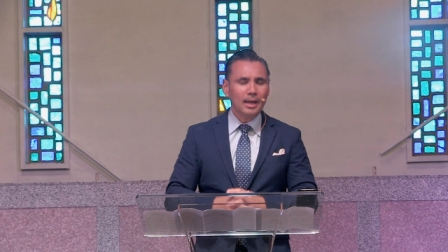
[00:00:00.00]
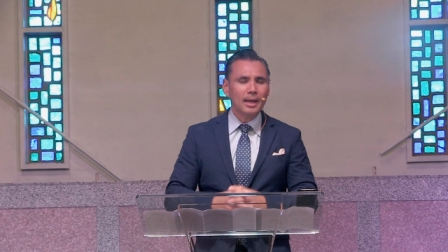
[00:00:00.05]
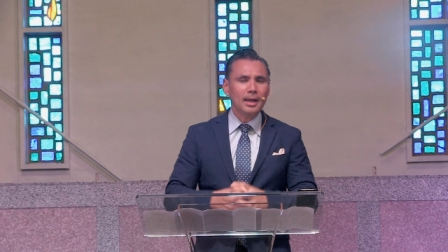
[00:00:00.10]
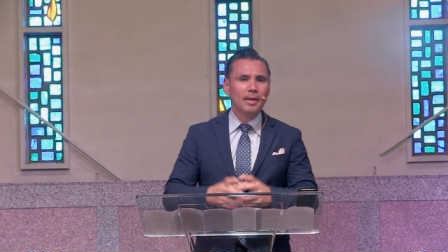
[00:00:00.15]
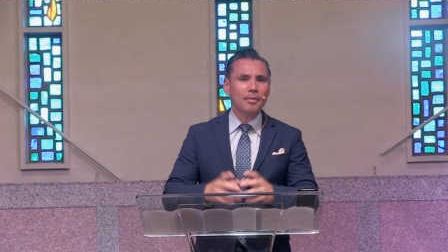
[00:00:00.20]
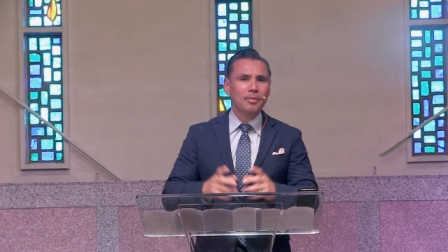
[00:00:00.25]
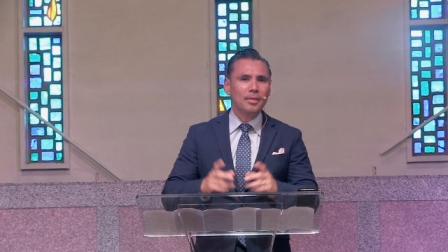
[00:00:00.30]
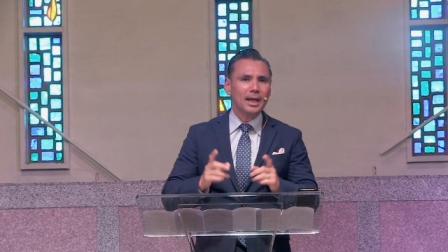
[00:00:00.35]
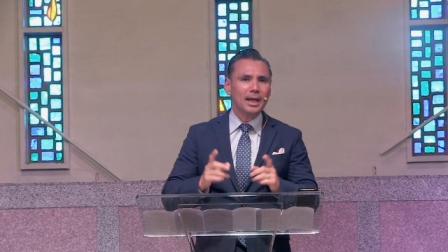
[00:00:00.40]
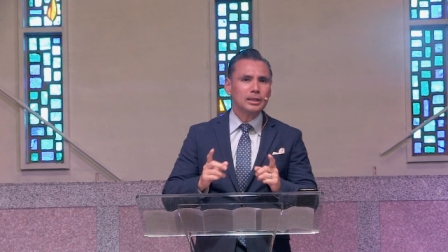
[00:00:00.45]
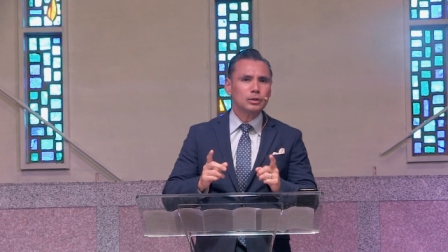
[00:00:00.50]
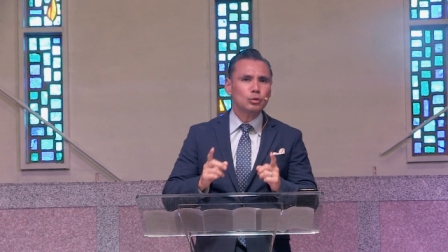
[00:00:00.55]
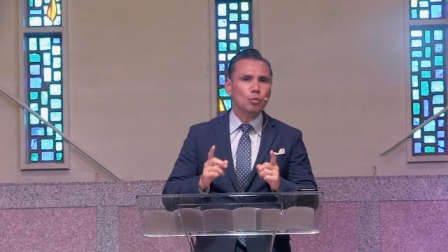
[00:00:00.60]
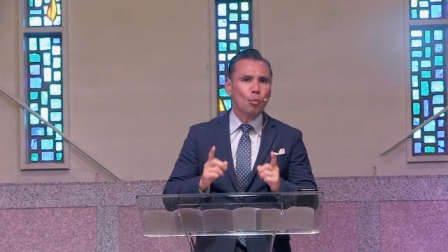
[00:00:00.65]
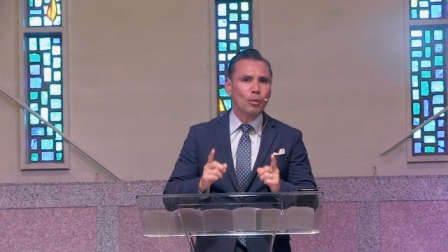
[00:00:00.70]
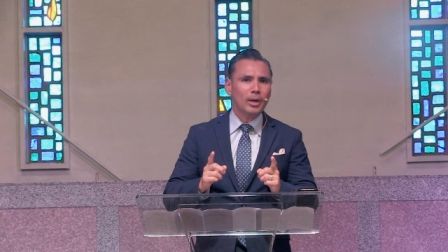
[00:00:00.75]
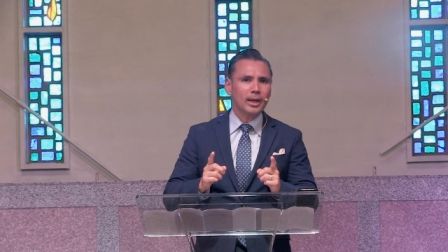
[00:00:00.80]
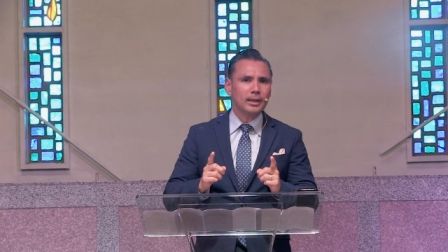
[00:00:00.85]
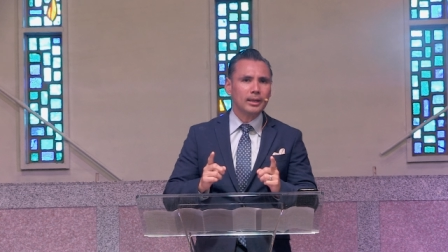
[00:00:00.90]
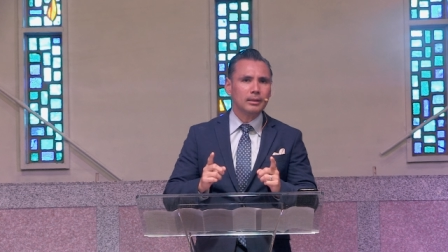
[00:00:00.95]
And that's
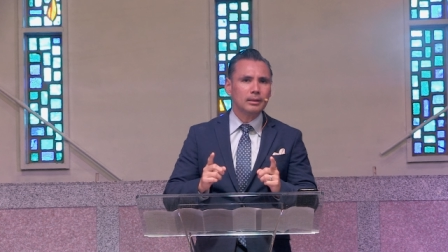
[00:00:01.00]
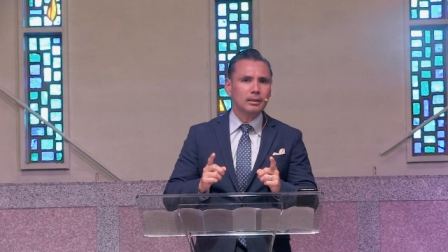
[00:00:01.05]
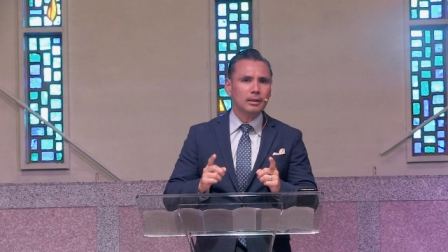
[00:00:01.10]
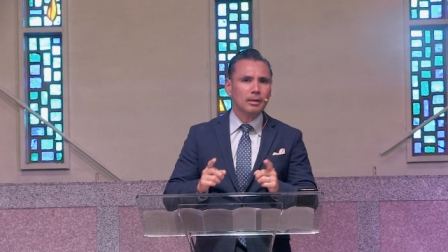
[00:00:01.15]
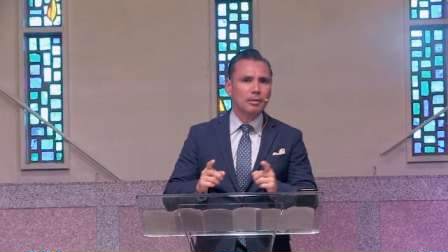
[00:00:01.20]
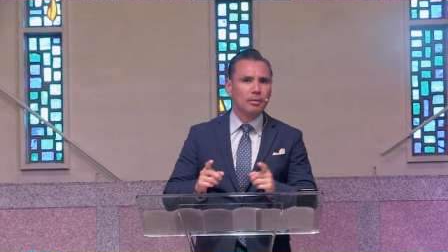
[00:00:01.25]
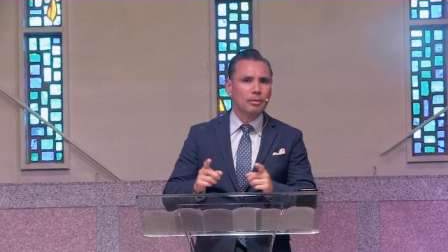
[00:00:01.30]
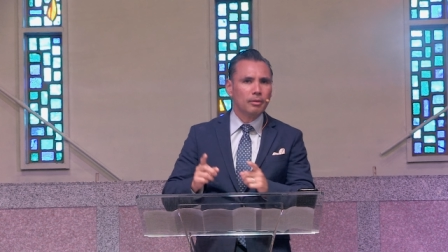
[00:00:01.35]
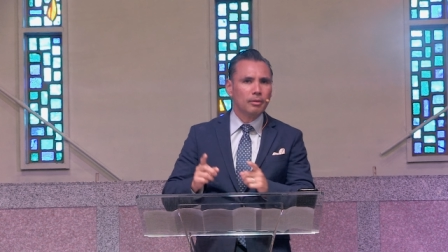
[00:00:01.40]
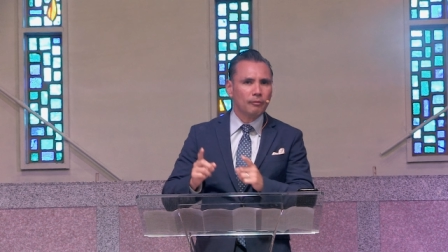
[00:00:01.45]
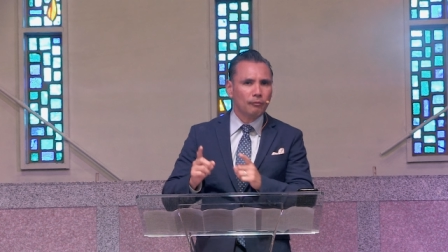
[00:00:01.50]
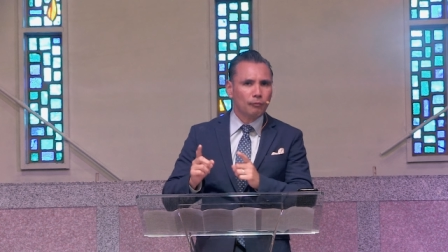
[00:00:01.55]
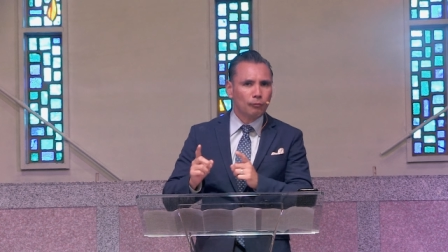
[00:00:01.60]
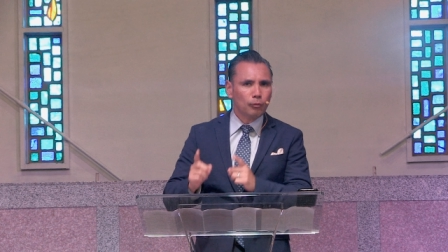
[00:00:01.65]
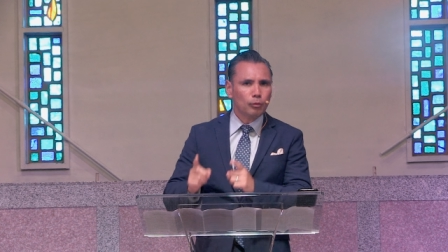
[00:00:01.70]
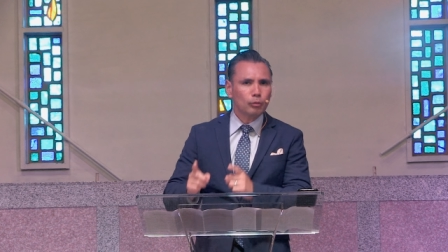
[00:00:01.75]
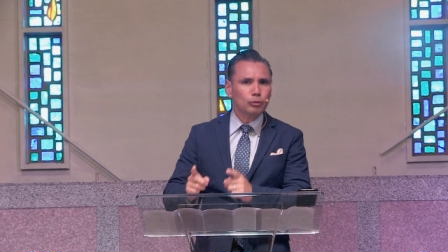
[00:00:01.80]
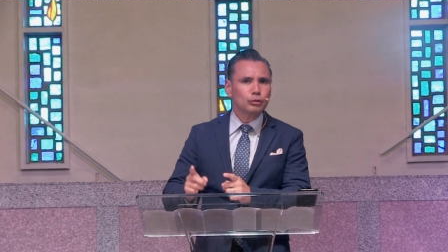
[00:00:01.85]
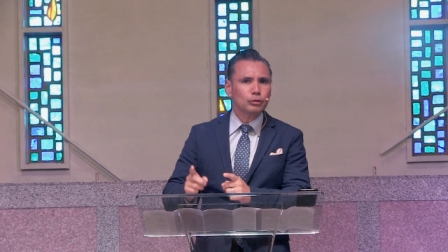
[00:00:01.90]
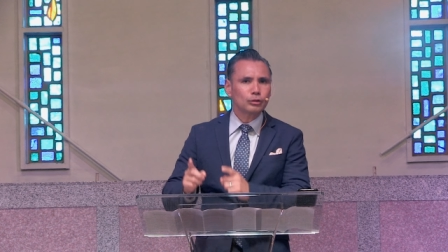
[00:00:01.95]
when the
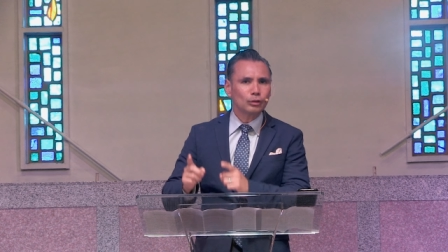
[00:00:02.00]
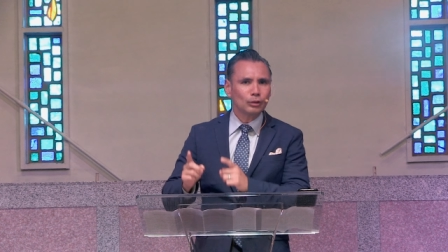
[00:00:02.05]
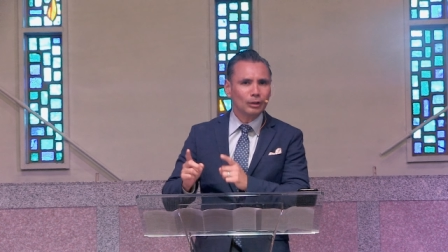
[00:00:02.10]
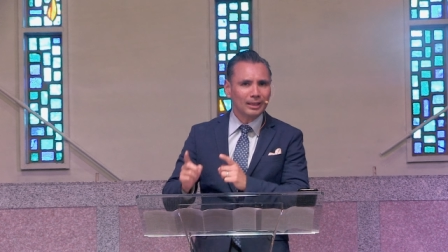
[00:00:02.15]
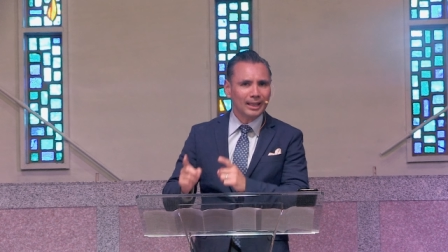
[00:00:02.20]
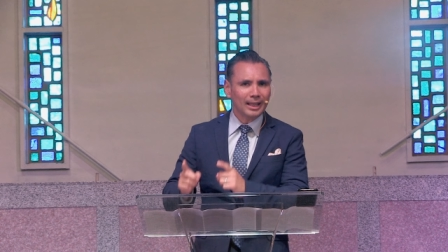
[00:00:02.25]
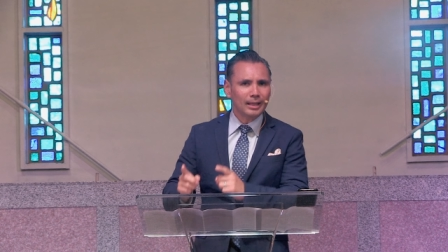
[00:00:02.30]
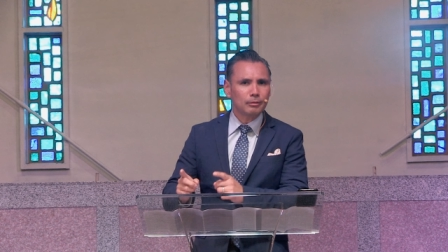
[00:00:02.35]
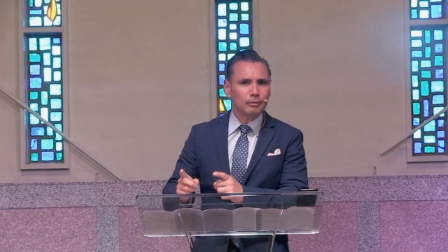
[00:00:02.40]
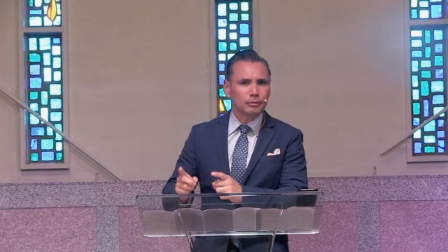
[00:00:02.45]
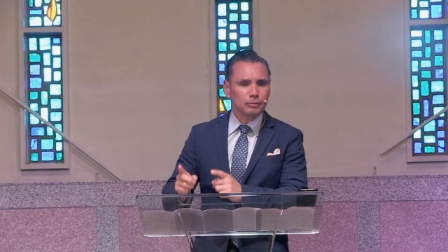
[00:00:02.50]
first letter